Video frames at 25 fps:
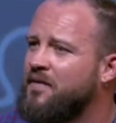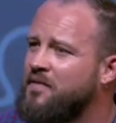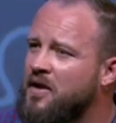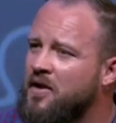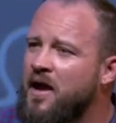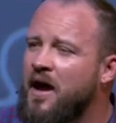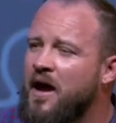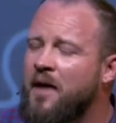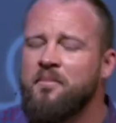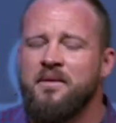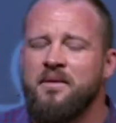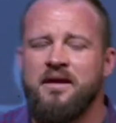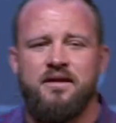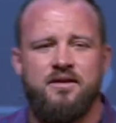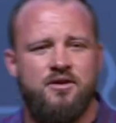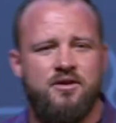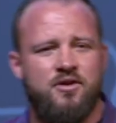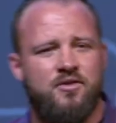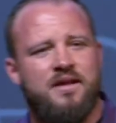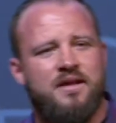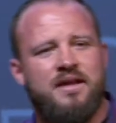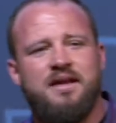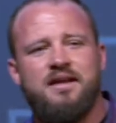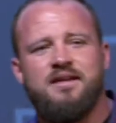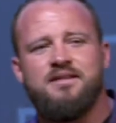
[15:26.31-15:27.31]
they're not meeting your
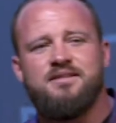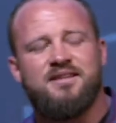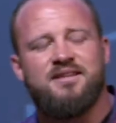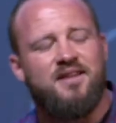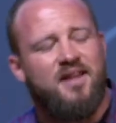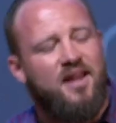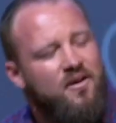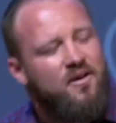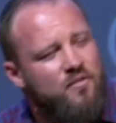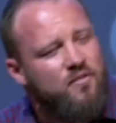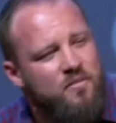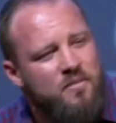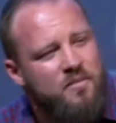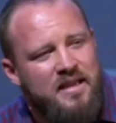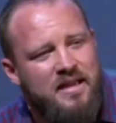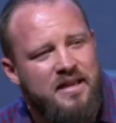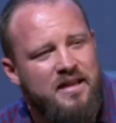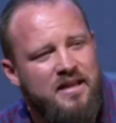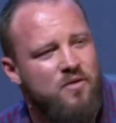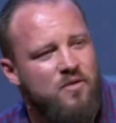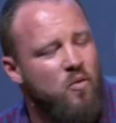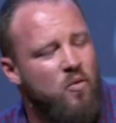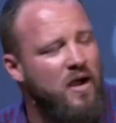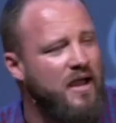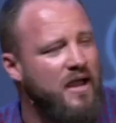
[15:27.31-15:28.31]
needs, love them
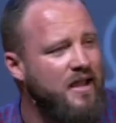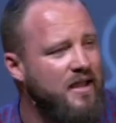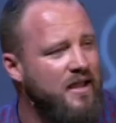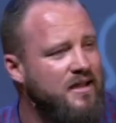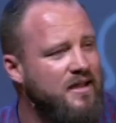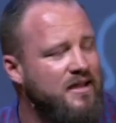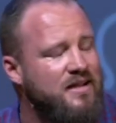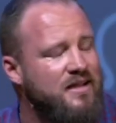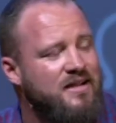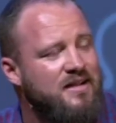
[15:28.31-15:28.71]
anyway.